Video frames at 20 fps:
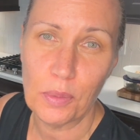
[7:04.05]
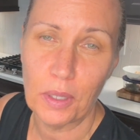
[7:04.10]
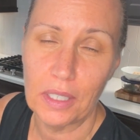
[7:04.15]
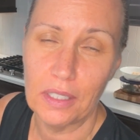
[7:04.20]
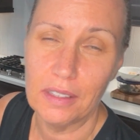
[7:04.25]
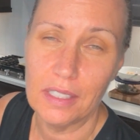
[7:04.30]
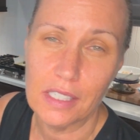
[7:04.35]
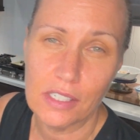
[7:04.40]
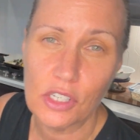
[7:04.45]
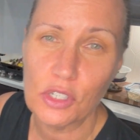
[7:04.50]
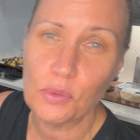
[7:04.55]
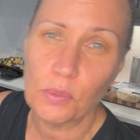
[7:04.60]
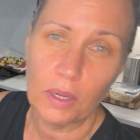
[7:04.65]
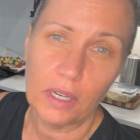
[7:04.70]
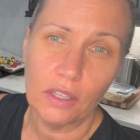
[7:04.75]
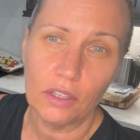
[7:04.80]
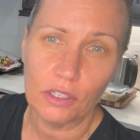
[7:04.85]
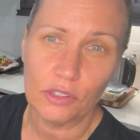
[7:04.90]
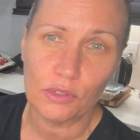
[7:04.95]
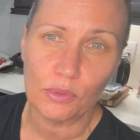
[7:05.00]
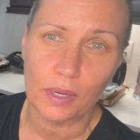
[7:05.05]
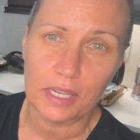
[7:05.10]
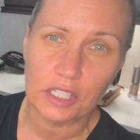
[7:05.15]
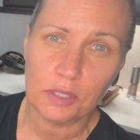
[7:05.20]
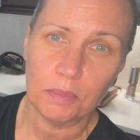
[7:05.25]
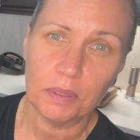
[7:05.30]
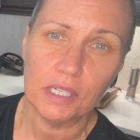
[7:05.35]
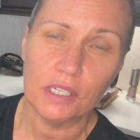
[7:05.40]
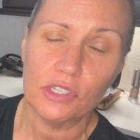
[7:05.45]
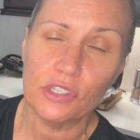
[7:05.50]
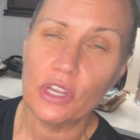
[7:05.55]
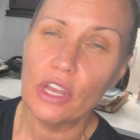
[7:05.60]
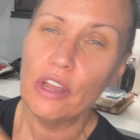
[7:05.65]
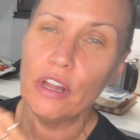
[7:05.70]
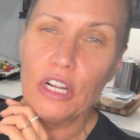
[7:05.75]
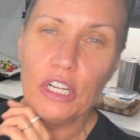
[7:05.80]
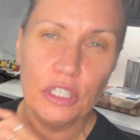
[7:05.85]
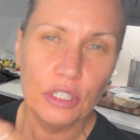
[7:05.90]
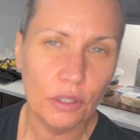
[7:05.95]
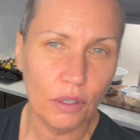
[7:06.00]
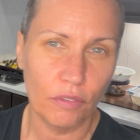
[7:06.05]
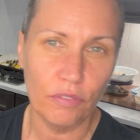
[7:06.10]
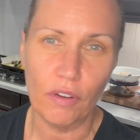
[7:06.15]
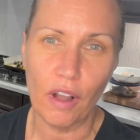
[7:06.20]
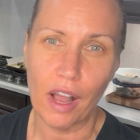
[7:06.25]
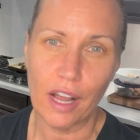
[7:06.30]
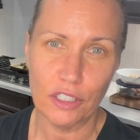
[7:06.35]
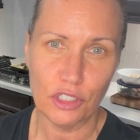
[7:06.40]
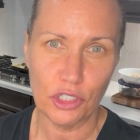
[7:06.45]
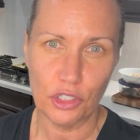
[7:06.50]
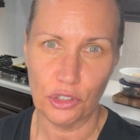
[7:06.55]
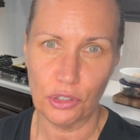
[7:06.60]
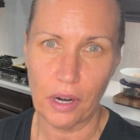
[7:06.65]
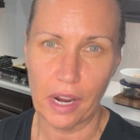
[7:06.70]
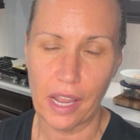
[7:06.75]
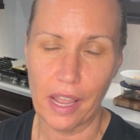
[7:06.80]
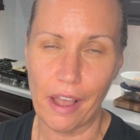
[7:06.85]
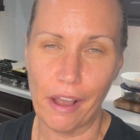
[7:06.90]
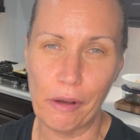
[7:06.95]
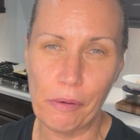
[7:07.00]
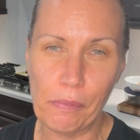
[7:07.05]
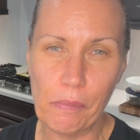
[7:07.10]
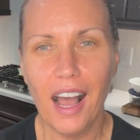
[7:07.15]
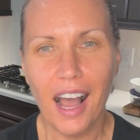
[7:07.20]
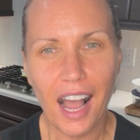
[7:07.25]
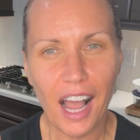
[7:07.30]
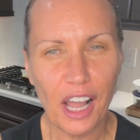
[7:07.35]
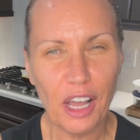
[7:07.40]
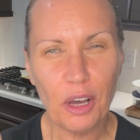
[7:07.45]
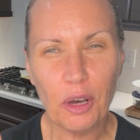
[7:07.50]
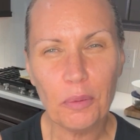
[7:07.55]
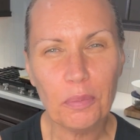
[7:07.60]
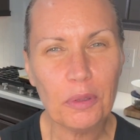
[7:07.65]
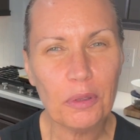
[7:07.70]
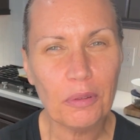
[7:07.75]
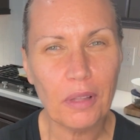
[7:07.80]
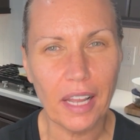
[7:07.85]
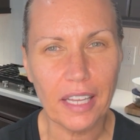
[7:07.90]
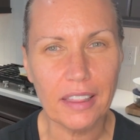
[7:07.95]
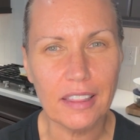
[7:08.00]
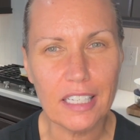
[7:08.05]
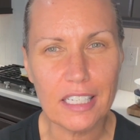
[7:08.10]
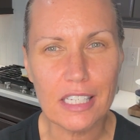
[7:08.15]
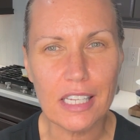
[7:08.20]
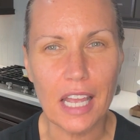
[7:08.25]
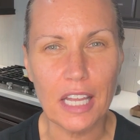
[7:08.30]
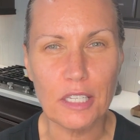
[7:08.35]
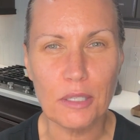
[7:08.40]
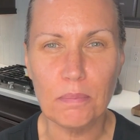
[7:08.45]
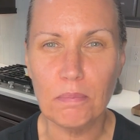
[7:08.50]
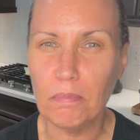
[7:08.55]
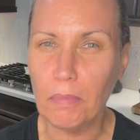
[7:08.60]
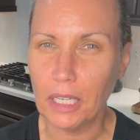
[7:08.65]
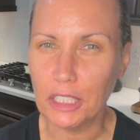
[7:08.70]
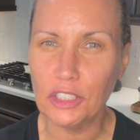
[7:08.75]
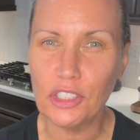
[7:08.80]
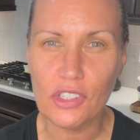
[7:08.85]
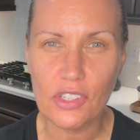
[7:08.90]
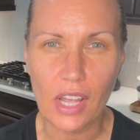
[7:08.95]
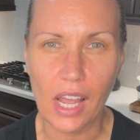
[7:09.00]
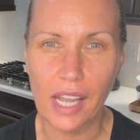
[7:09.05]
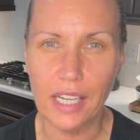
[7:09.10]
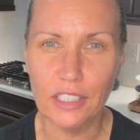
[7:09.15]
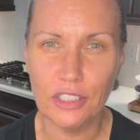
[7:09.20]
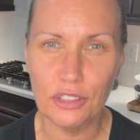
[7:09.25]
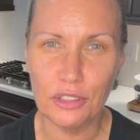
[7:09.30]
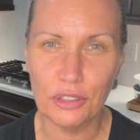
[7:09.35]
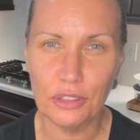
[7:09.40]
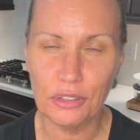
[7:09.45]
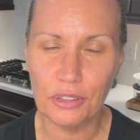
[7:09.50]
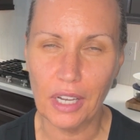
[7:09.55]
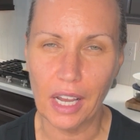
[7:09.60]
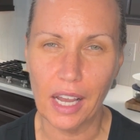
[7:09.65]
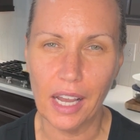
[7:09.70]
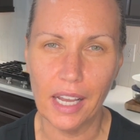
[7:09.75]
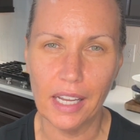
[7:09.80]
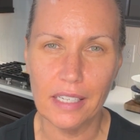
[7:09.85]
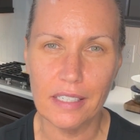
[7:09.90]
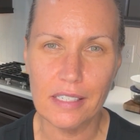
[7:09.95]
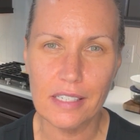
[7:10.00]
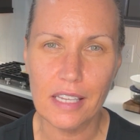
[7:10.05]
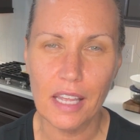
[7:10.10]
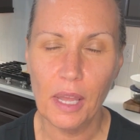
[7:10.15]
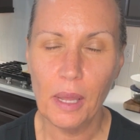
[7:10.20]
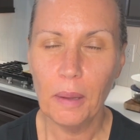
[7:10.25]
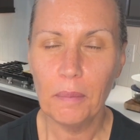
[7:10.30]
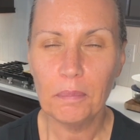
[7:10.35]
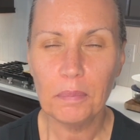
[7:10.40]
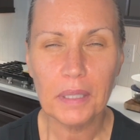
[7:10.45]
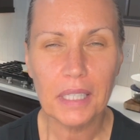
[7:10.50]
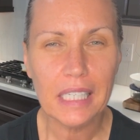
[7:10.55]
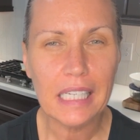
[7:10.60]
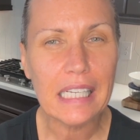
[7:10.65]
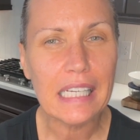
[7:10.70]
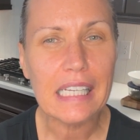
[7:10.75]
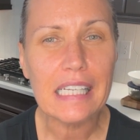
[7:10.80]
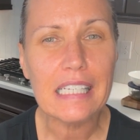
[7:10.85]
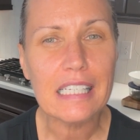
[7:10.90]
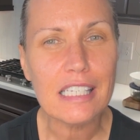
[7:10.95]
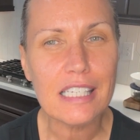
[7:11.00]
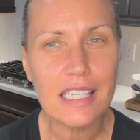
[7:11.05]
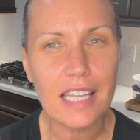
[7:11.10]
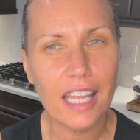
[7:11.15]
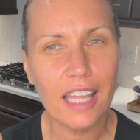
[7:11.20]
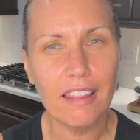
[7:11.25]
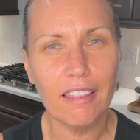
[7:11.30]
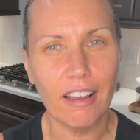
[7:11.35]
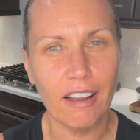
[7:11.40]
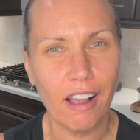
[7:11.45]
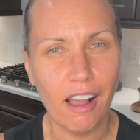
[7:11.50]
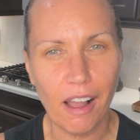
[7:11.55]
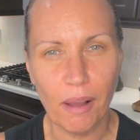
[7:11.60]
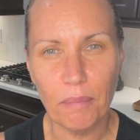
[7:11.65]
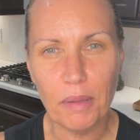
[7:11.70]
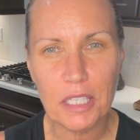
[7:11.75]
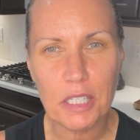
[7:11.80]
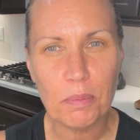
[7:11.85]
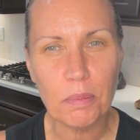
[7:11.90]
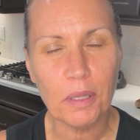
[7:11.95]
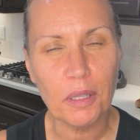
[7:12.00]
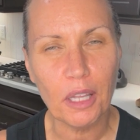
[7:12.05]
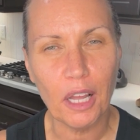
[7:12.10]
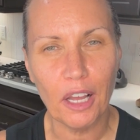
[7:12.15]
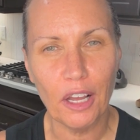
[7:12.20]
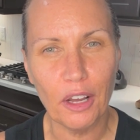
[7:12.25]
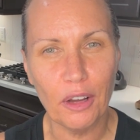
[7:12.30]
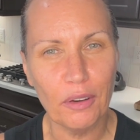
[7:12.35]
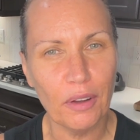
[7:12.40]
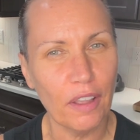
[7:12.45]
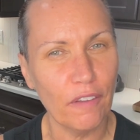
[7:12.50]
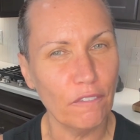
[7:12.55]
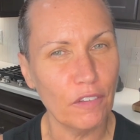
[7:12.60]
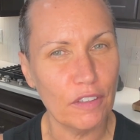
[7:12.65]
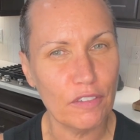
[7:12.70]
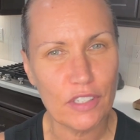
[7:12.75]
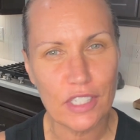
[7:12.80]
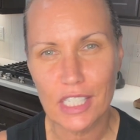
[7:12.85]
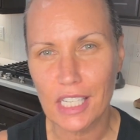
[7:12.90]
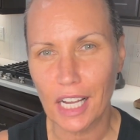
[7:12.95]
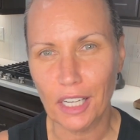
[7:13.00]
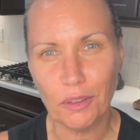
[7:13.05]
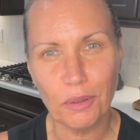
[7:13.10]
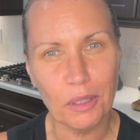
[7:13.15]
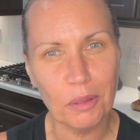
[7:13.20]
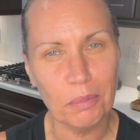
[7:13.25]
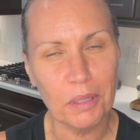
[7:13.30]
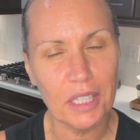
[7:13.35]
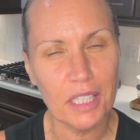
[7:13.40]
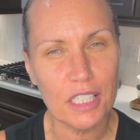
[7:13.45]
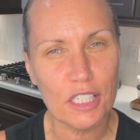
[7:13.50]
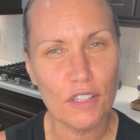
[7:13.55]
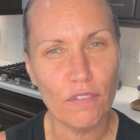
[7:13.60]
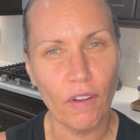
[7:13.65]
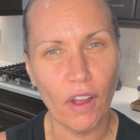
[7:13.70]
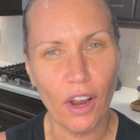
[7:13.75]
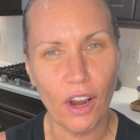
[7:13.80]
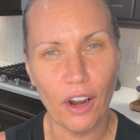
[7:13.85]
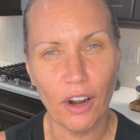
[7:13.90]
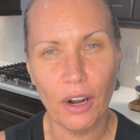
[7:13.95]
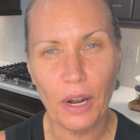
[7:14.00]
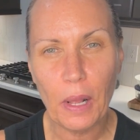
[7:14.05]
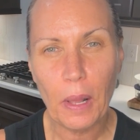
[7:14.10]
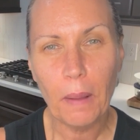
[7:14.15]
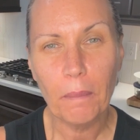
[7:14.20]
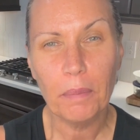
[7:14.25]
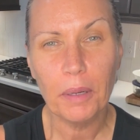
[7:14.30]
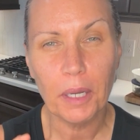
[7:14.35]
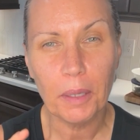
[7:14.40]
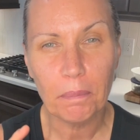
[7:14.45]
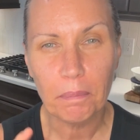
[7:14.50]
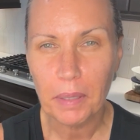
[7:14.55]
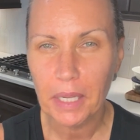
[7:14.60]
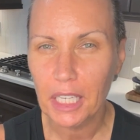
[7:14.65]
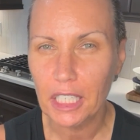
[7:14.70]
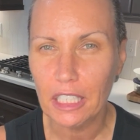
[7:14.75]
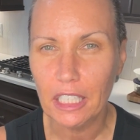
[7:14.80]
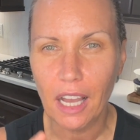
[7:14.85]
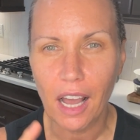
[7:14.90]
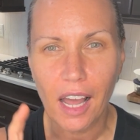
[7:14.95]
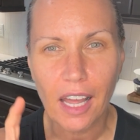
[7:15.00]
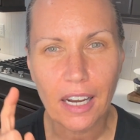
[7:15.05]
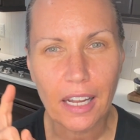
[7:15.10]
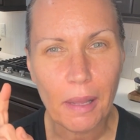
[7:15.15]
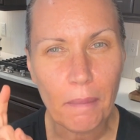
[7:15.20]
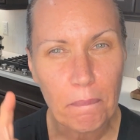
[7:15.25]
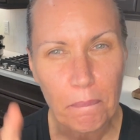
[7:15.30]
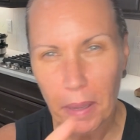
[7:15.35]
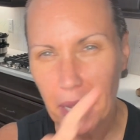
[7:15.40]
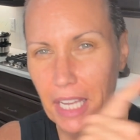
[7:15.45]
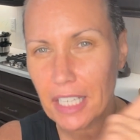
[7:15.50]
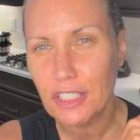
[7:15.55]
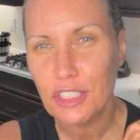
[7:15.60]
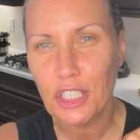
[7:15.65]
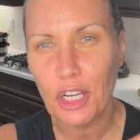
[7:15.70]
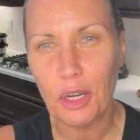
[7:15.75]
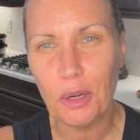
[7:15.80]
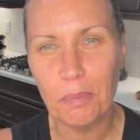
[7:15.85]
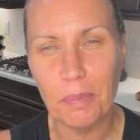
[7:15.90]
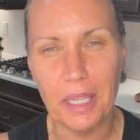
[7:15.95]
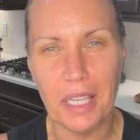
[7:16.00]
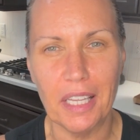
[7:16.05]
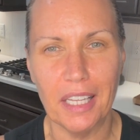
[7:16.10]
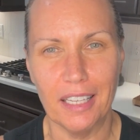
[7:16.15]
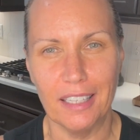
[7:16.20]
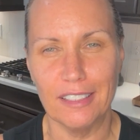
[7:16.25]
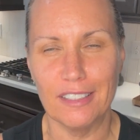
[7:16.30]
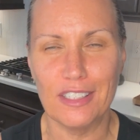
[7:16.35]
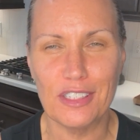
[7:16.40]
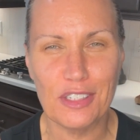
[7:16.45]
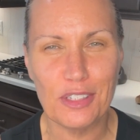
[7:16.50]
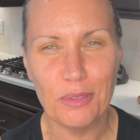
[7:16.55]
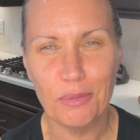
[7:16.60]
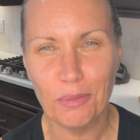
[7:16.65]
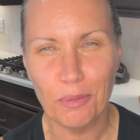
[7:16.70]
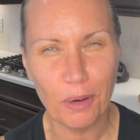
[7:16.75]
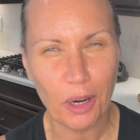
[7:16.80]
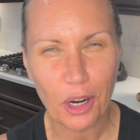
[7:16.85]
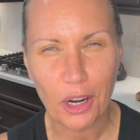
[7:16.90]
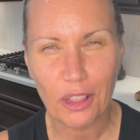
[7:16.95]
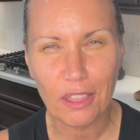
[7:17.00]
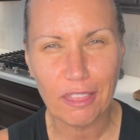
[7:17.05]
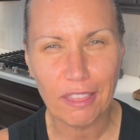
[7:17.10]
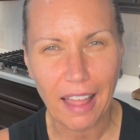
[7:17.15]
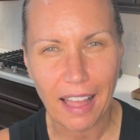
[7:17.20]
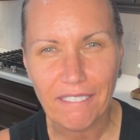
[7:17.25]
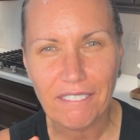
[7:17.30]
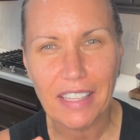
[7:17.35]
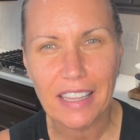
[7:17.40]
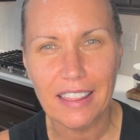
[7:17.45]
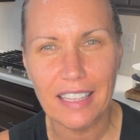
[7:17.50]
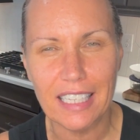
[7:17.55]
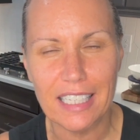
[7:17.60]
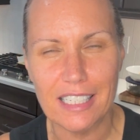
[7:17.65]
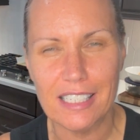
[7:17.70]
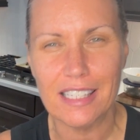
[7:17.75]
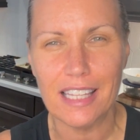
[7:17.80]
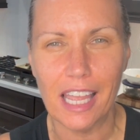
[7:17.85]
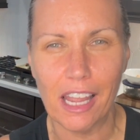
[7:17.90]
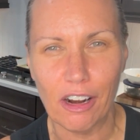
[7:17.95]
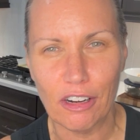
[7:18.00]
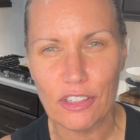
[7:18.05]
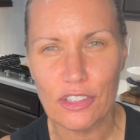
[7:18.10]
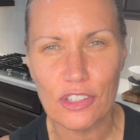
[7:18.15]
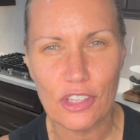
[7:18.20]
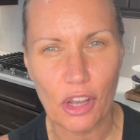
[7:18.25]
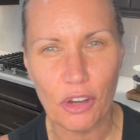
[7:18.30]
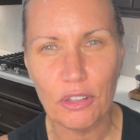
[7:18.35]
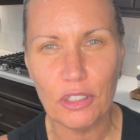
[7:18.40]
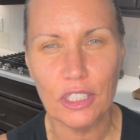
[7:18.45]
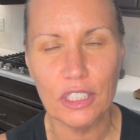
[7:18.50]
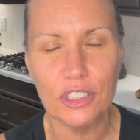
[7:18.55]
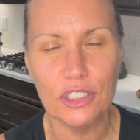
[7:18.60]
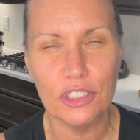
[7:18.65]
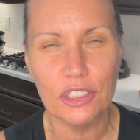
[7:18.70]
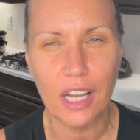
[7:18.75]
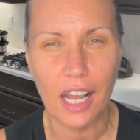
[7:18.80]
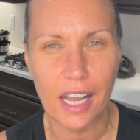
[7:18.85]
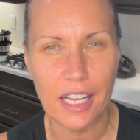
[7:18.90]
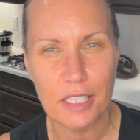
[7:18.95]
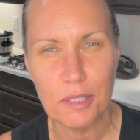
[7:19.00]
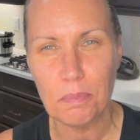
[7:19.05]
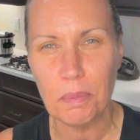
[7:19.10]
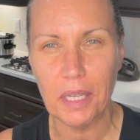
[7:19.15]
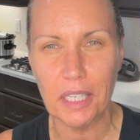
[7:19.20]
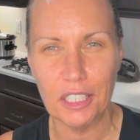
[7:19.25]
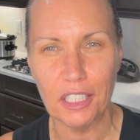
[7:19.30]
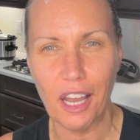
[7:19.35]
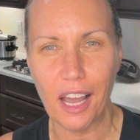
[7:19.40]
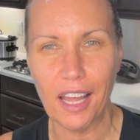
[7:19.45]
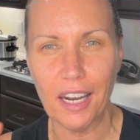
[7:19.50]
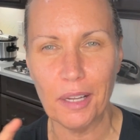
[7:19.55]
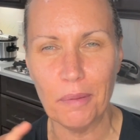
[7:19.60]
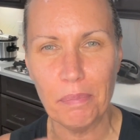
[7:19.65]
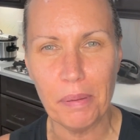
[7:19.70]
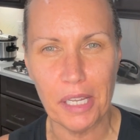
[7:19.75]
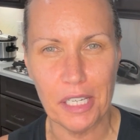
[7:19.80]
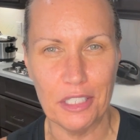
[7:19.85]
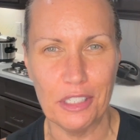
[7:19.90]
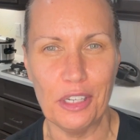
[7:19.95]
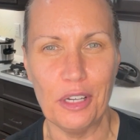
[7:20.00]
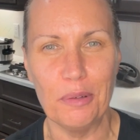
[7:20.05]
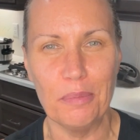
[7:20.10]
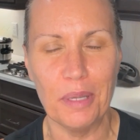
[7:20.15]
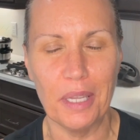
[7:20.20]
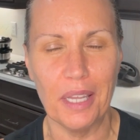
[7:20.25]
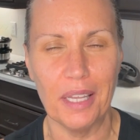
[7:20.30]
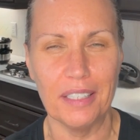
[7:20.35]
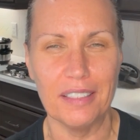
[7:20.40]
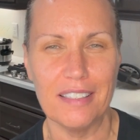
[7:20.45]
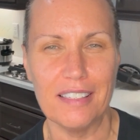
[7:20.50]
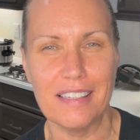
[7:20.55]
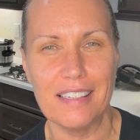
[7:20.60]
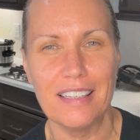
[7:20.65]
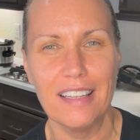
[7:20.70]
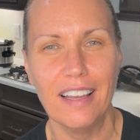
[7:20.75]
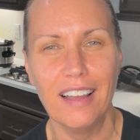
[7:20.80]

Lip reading: This is one of those recipes you have got to try out. I hope you like these as much as I do, you guys. Please, in the comments below, if you've stuck with me this far, put Piñata Pinto Beans. We're loving these. They are so good, you guys. Piñata Pinto Beans.